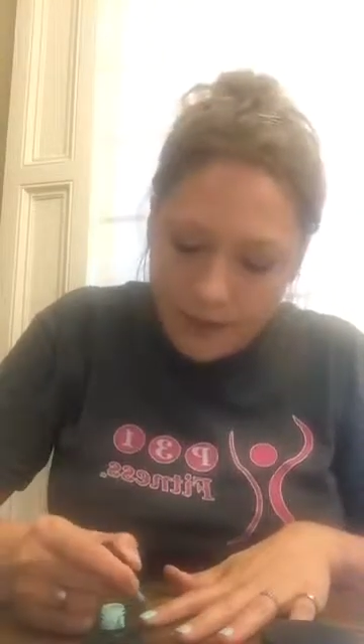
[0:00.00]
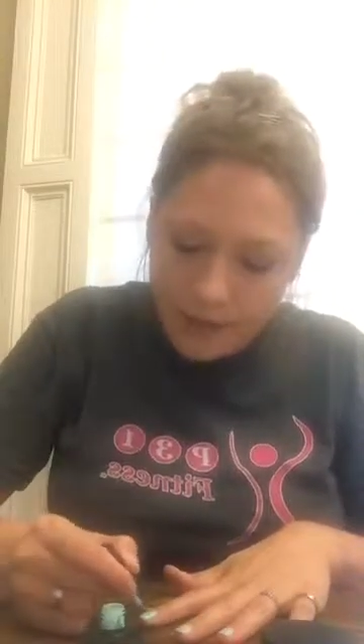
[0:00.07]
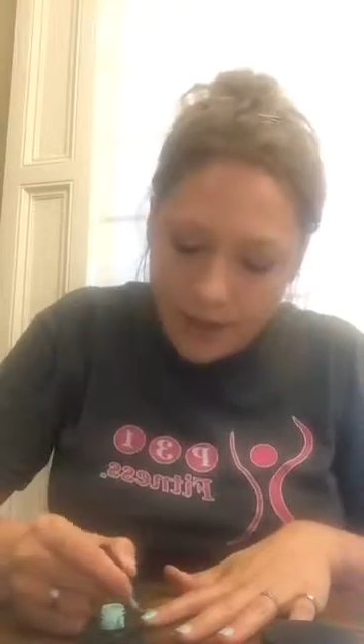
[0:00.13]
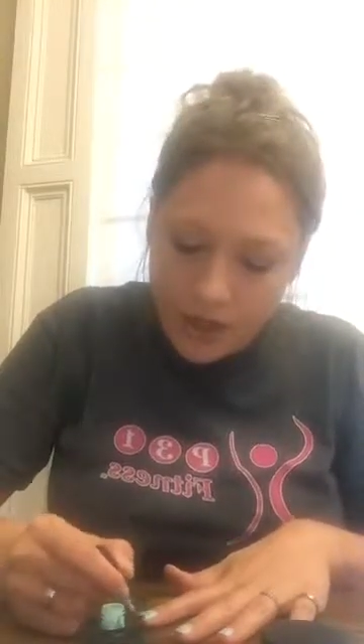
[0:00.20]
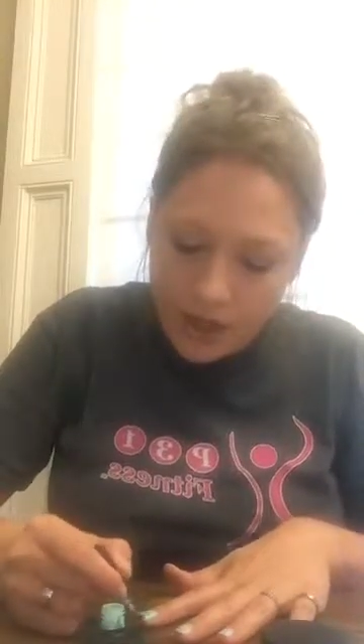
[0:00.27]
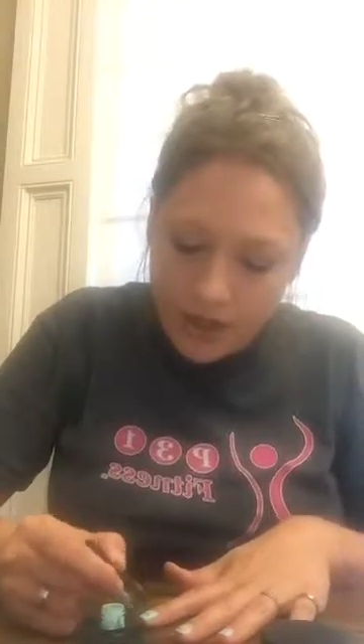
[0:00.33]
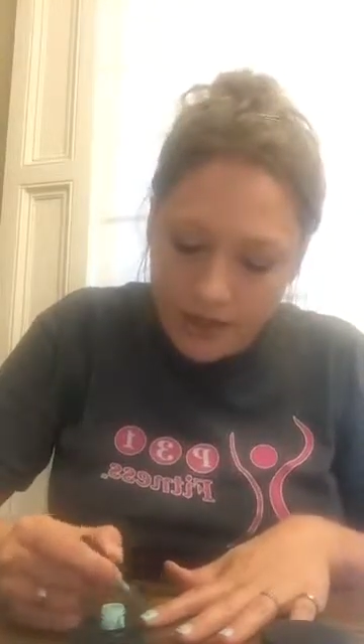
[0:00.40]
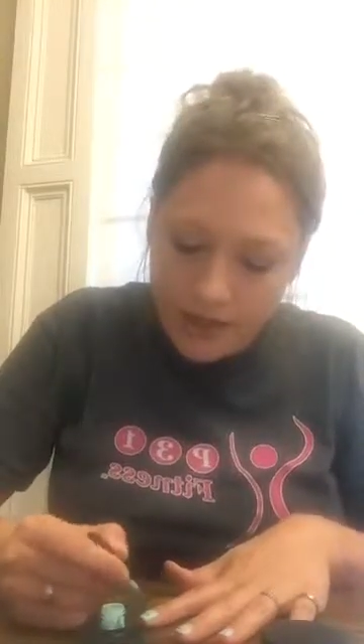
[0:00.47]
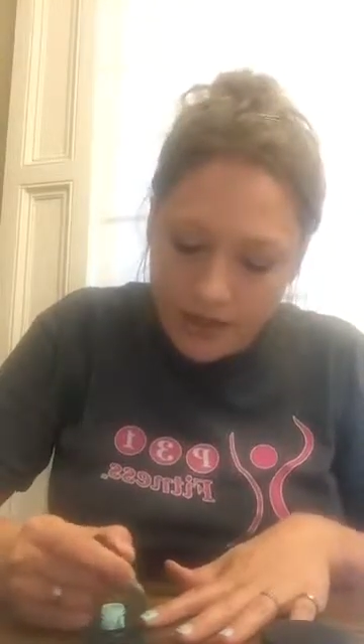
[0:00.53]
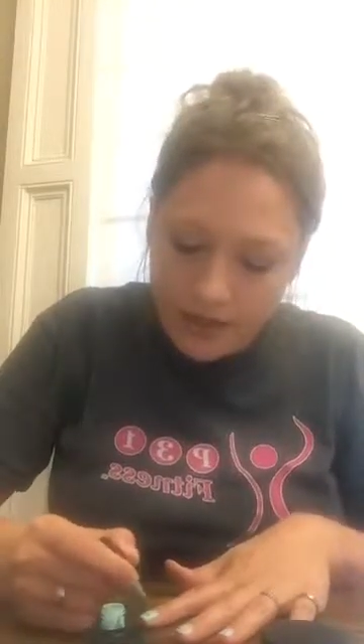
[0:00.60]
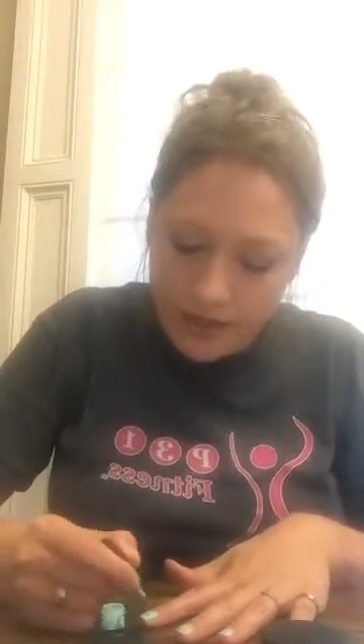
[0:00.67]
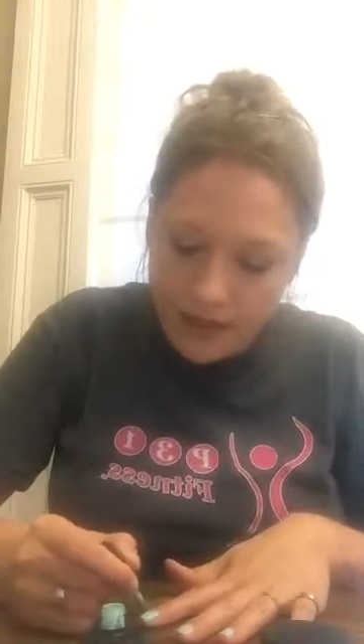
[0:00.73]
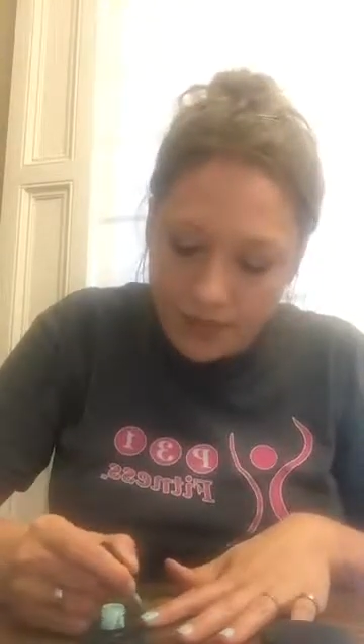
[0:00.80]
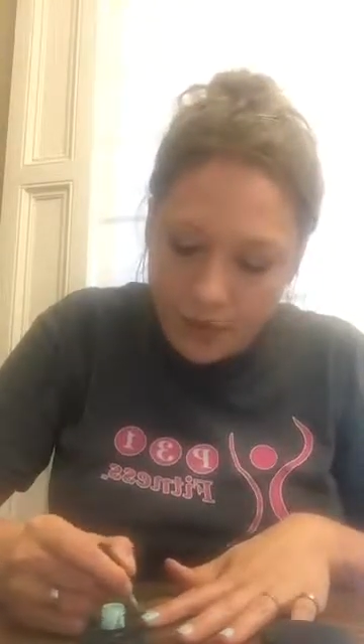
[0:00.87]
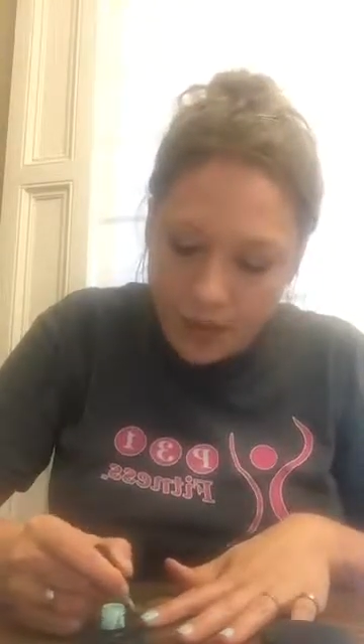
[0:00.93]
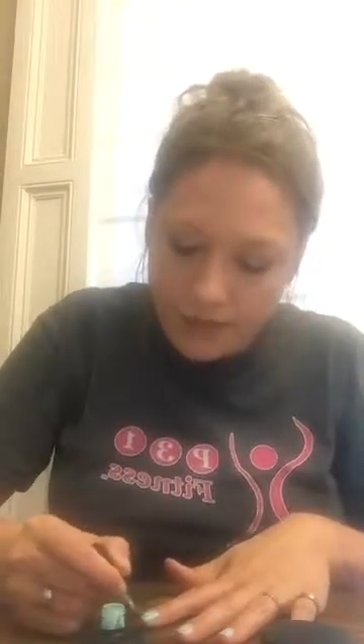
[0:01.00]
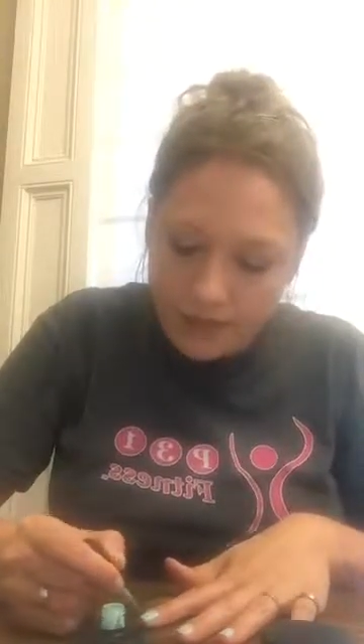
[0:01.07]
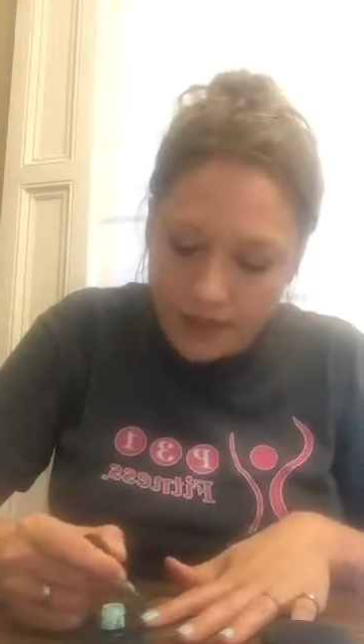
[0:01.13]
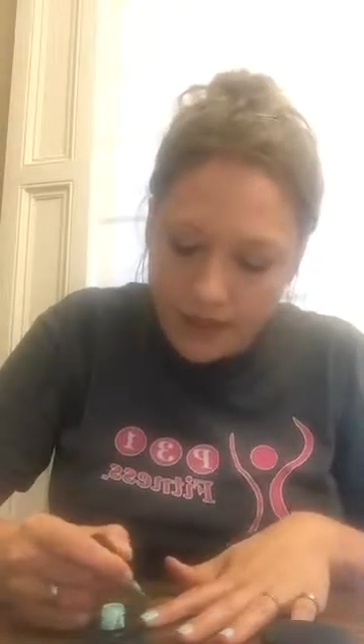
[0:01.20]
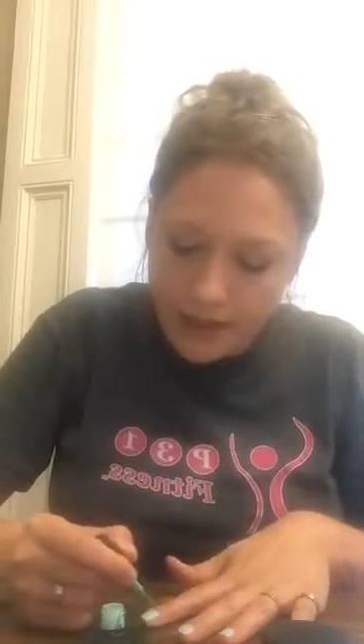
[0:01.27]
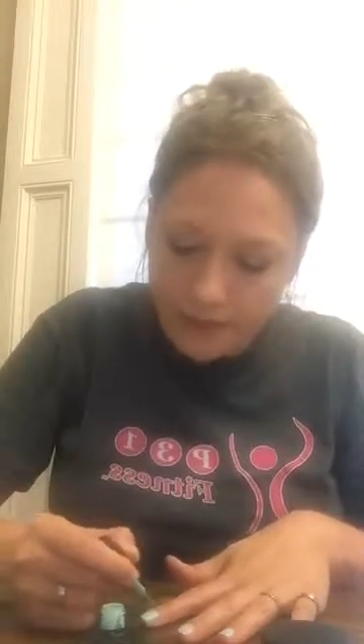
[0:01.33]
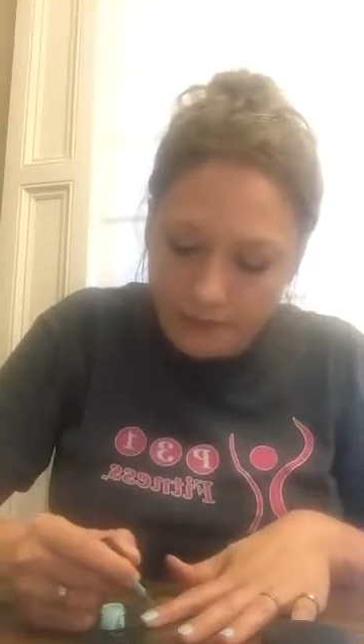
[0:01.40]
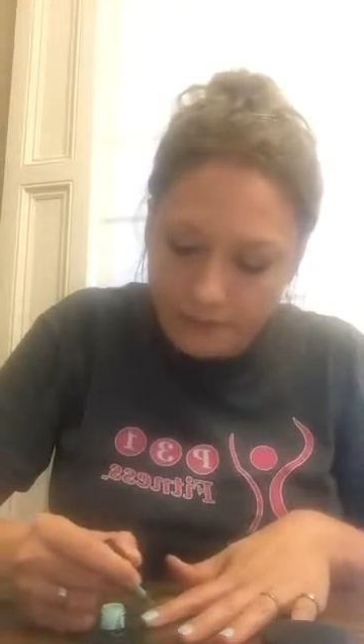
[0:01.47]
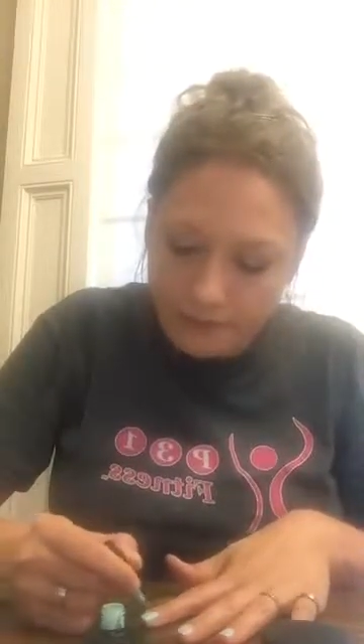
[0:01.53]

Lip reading: but hers hasn't come off yet.